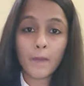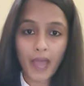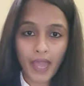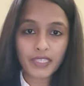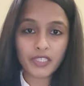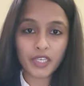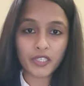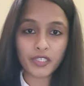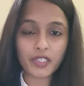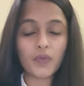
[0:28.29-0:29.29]
packed
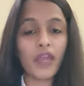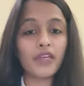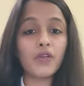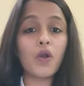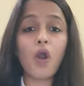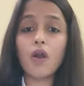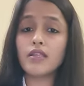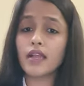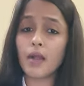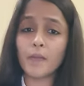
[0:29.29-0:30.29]
sessions where, you know,
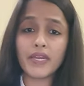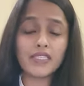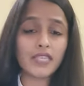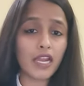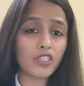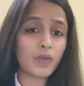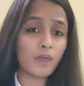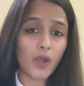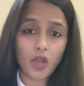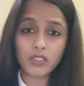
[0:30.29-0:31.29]
all the company
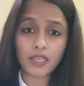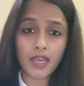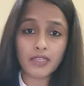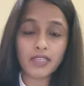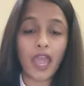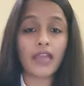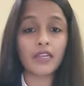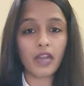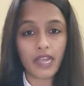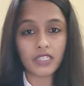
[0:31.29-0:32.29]
selection process
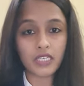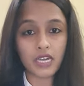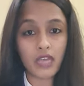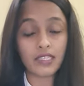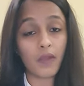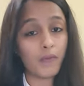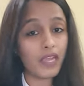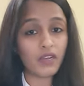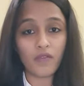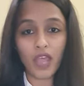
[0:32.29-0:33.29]
and criteria are
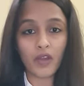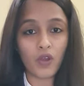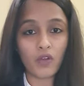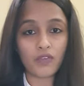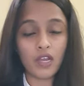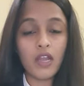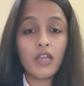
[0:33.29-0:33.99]
made aware of,